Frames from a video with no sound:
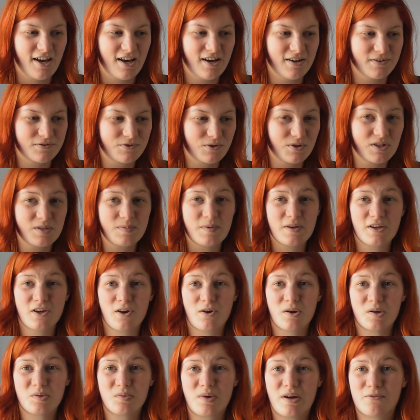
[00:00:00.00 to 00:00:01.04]
after it's been
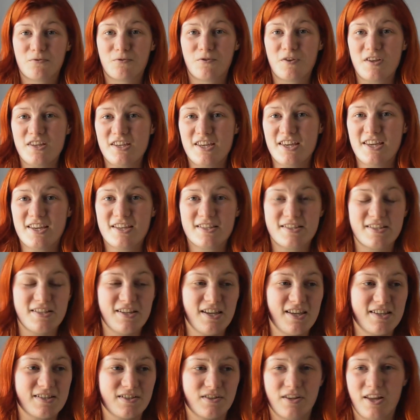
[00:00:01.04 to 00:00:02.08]
going around for years
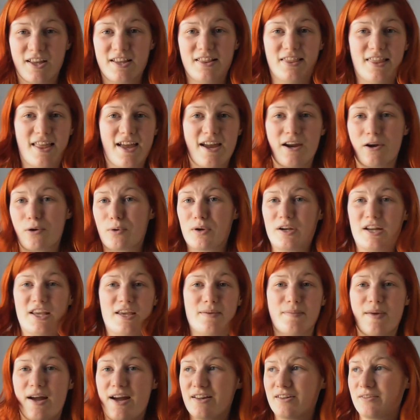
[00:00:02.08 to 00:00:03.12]
and years on like letter and
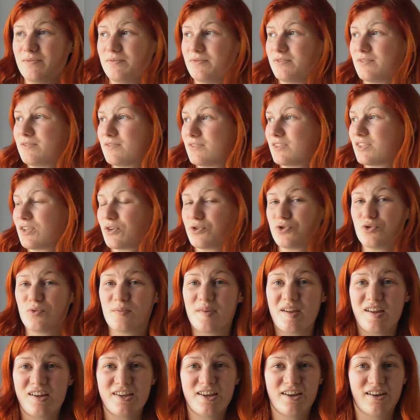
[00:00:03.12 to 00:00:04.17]
email and social
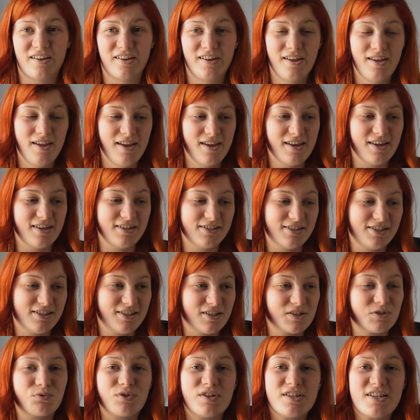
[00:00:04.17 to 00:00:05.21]
media, it's
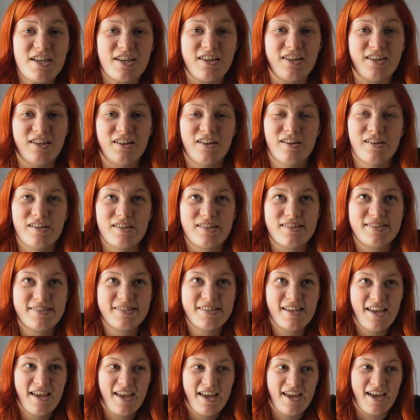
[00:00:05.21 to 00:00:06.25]
just
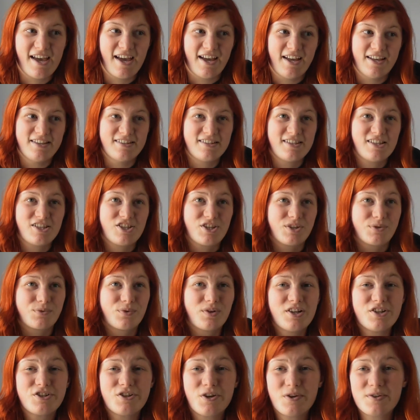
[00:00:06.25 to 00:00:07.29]
ridiculous. And it just
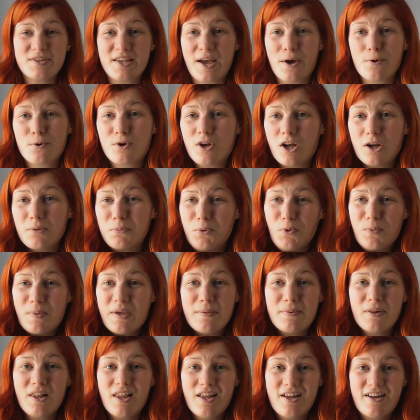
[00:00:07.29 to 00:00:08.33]
really shows how gullible
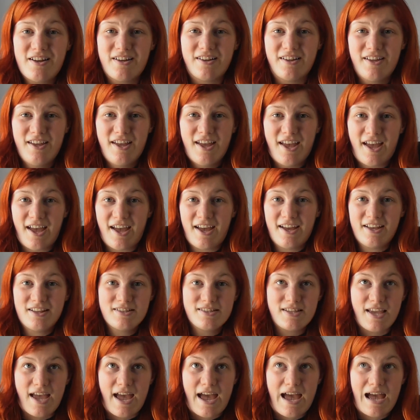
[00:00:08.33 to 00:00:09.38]
people are
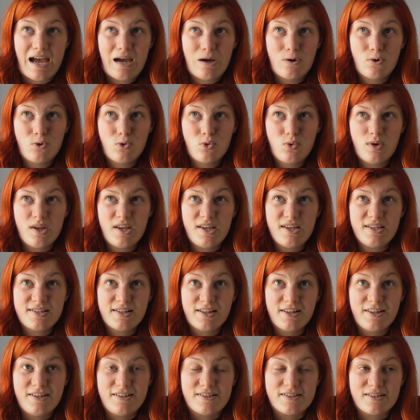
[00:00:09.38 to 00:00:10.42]
and how
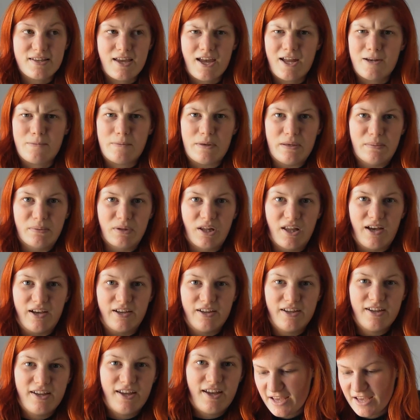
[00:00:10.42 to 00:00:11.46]
easily scared people are.